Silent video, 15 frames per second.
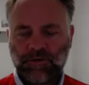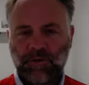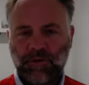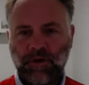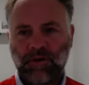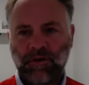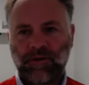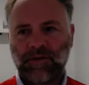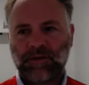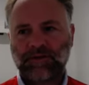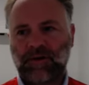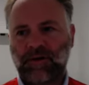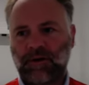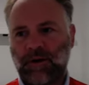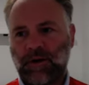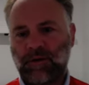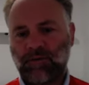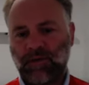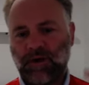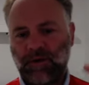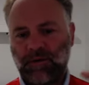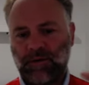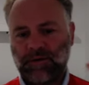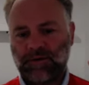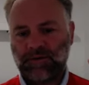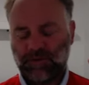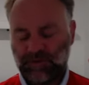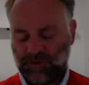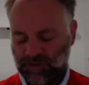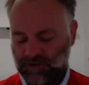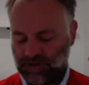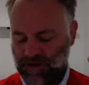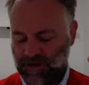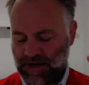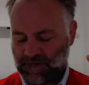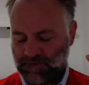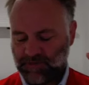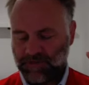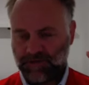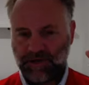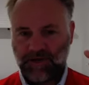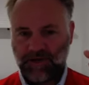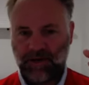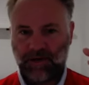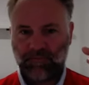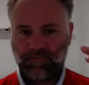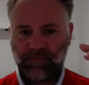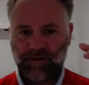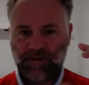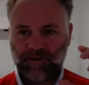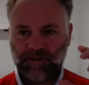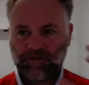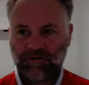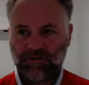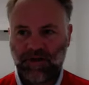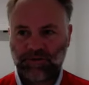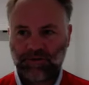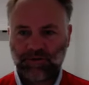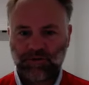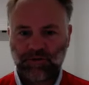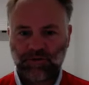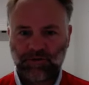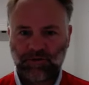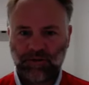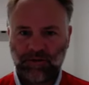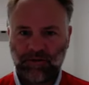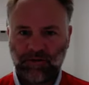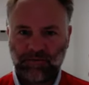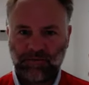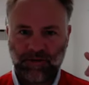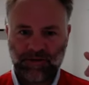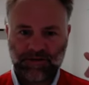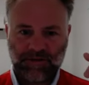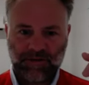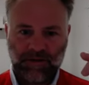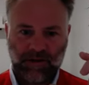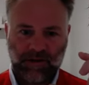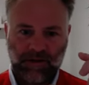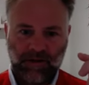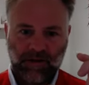one of the things I, I really wanted to talk to you today was you did um, an Instagram story recently